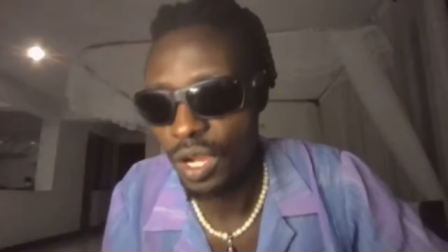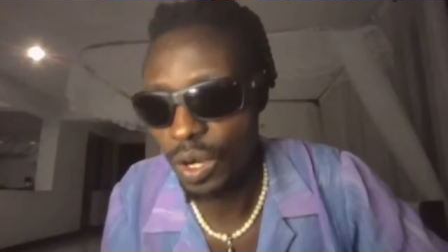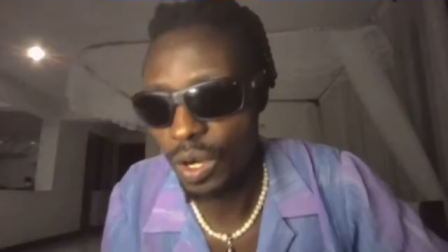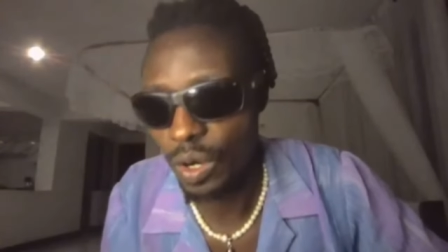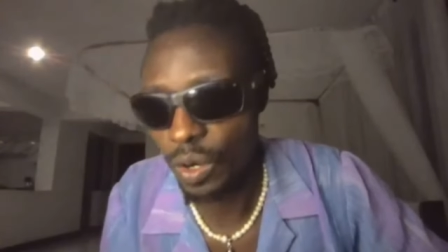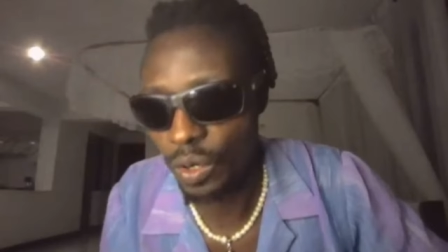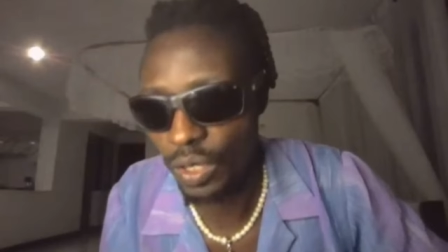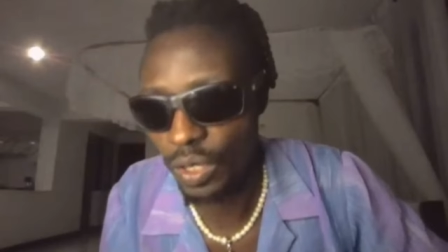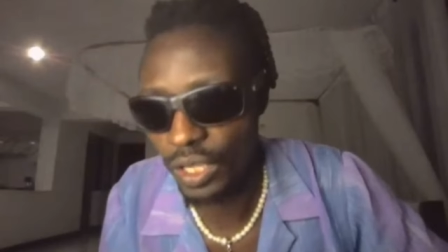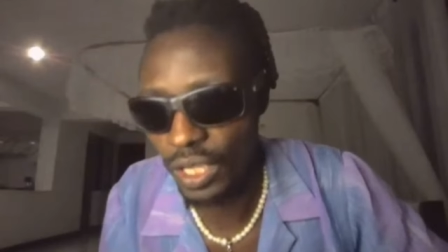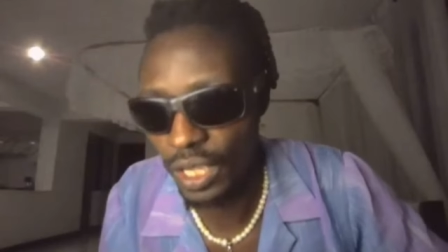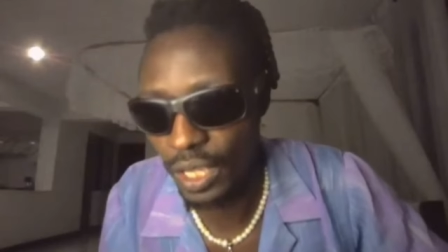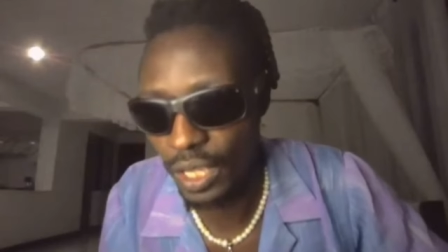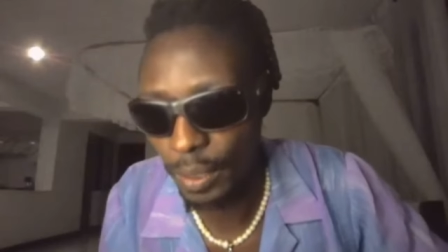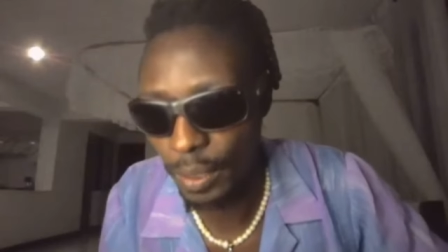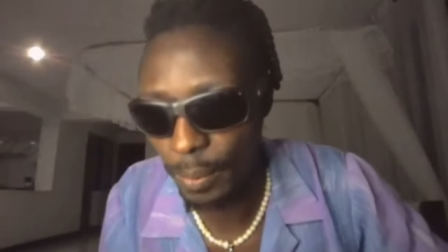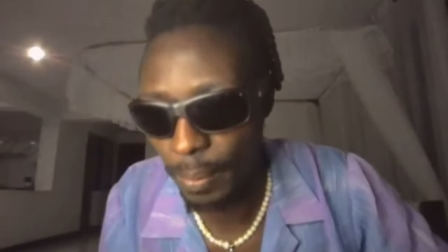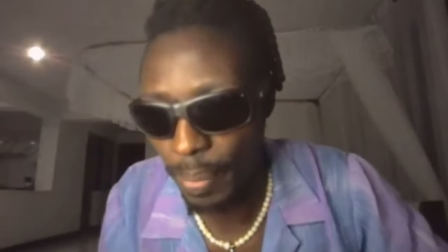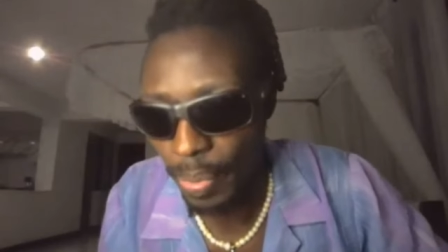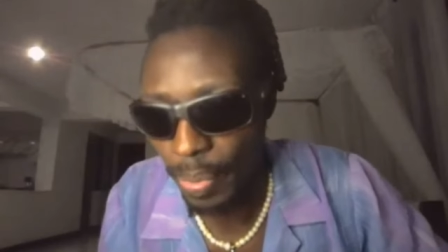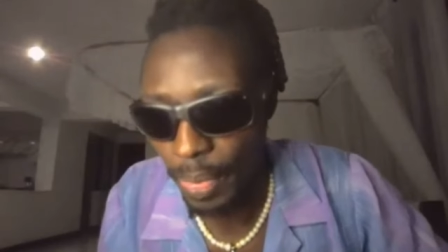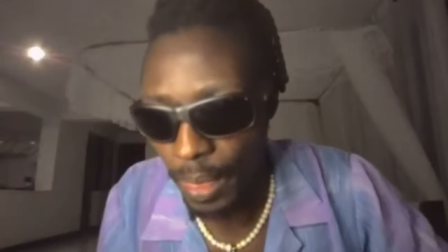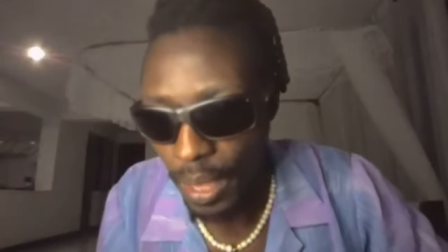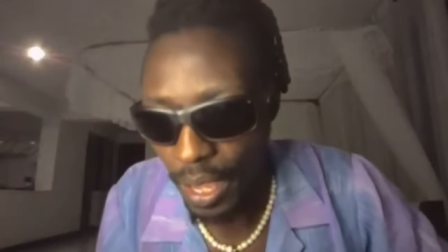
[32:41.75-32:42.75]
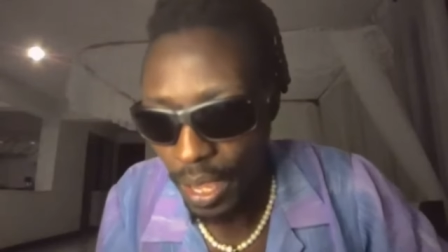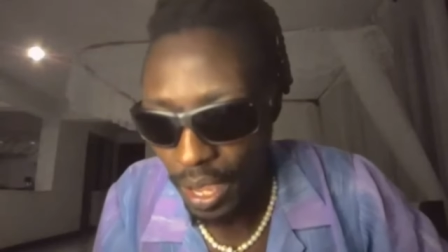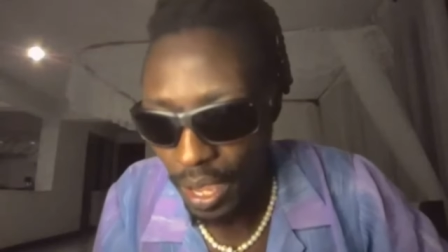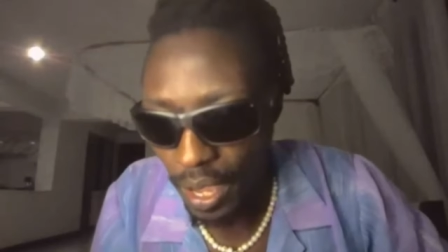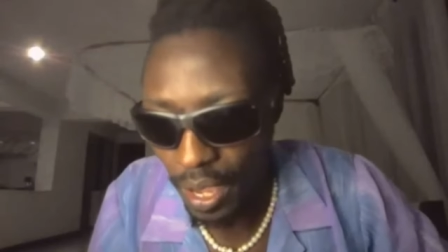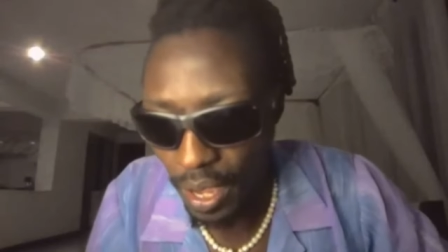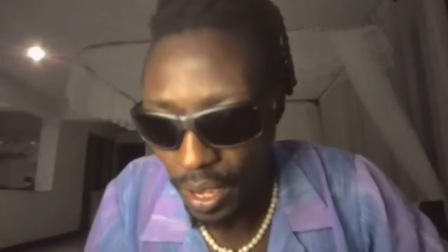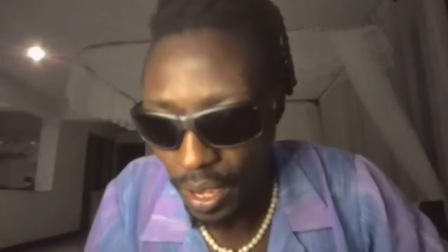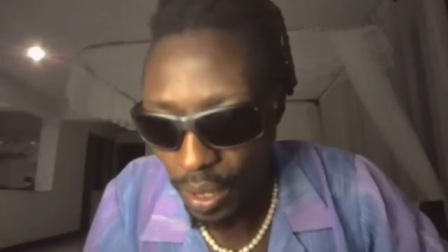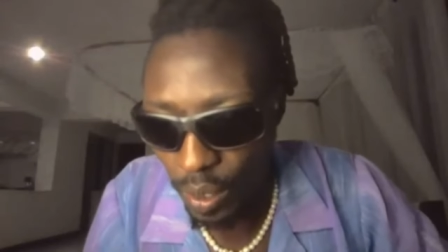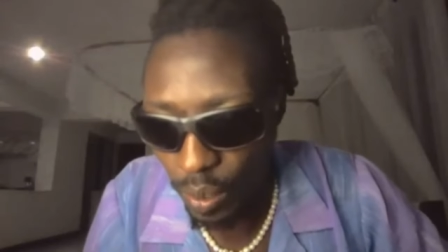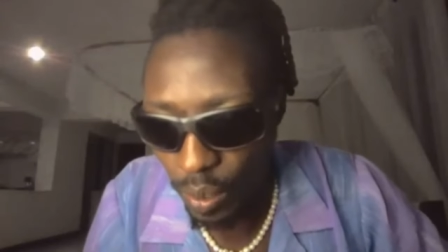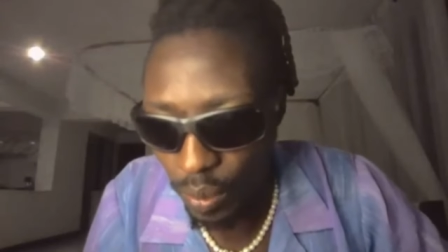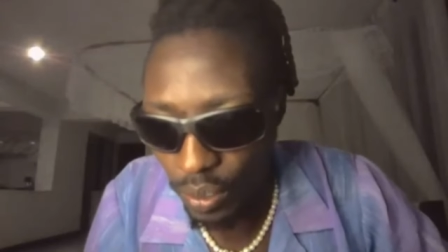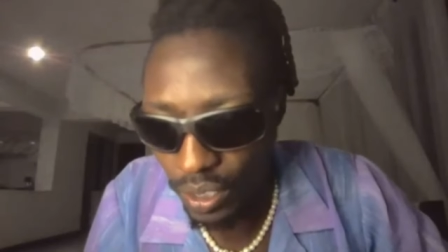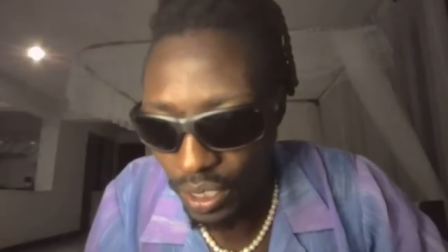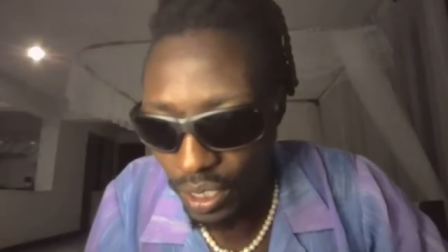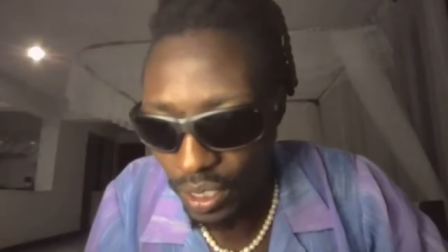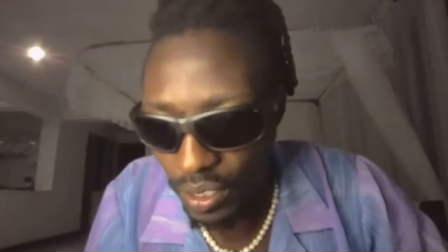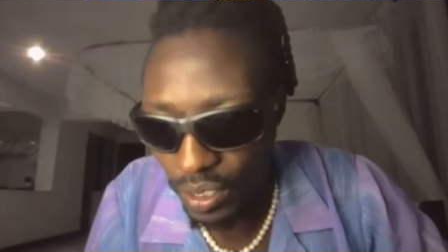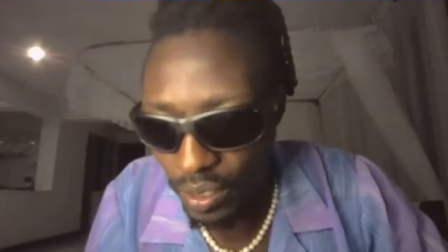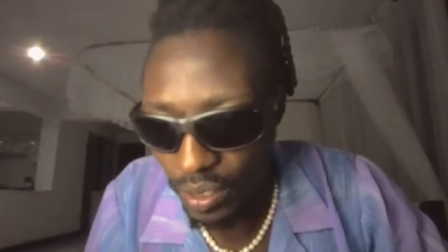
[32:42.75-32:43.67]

Okay. Yes. Okay,